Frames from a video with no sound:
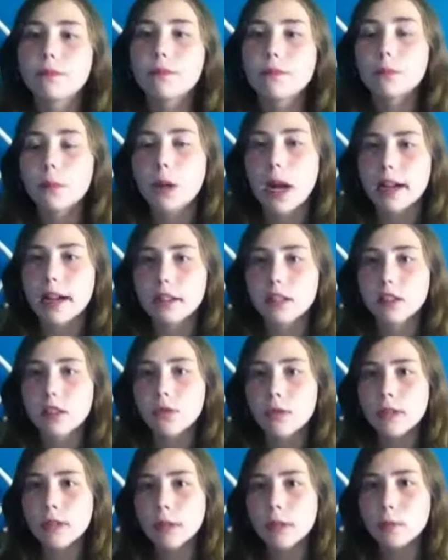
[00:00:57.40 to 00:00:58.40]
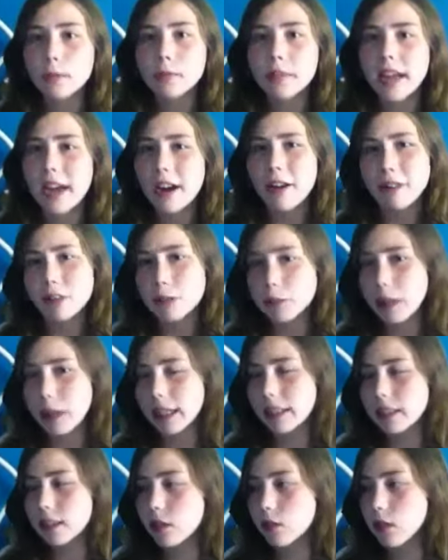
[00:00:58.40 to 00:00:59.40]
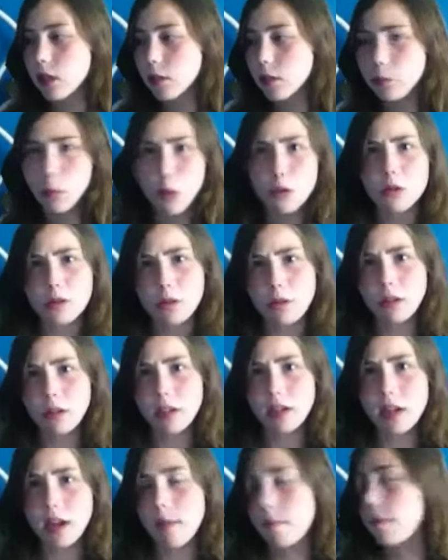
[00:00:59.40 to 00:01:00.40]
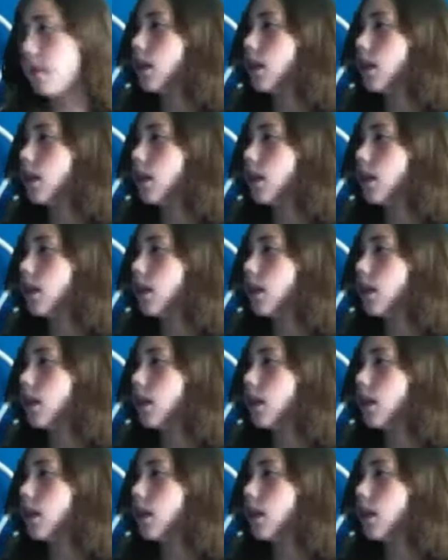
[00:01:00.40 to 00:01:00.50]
practice film. I always practice film most of the time.